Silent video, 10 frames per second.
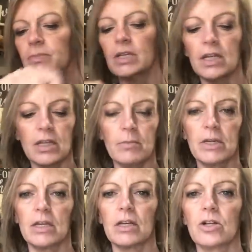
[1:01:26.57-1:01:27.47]
And let me
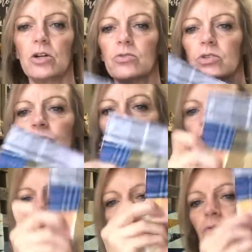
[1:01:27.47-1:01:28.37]
get in close and
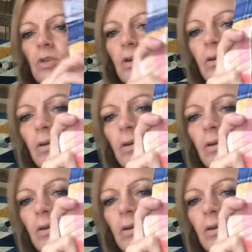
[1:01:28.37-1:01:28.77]
show you the,